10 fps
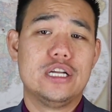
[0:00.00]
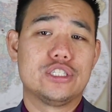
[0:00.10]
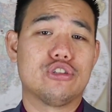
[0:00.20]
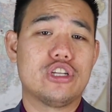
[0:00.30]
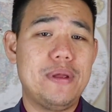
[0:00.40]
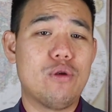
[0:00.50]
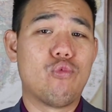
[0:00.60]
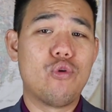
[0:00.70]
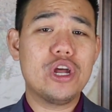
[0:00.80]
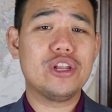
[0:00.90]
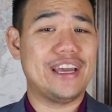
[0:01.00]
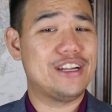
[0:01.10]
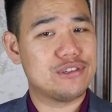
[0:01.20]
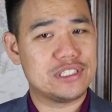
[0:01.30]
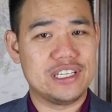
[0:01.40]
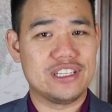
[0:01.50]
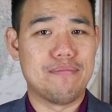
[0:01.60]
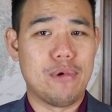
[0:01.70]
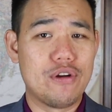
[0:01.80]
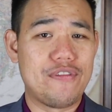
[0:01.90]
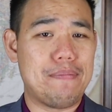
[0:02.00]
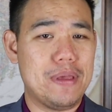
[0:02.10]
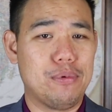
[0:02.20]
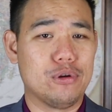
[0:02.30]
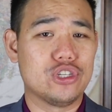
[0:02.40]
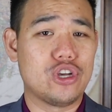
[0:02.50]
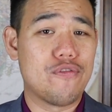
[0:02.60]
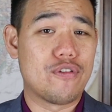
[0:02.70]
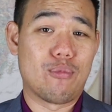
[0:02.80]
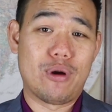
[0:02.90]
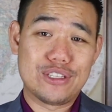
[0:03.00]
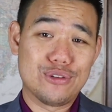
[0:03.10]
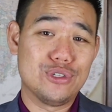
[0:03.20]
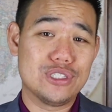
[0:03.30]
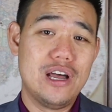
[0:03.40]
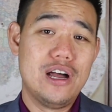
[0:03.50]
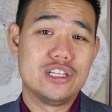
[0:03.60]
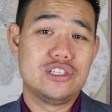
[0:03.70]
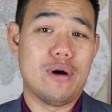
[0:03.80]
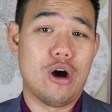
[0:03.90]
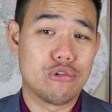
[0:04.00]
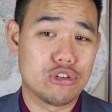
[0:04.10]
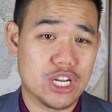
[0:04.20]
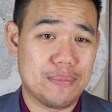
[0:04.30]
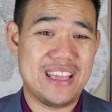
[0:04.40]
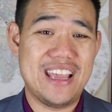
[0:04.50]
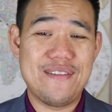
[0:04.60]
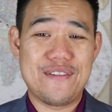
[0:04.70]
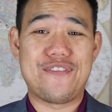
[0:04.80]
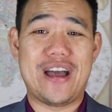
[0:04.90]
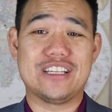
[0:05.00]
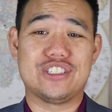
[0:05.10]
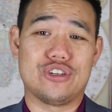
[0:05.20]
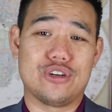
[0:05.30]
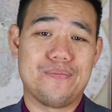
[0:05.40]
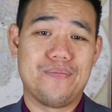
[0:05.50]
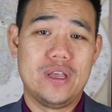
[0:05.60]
So it's going to be really interesting to motivate people to go from rentals to ownership even faster.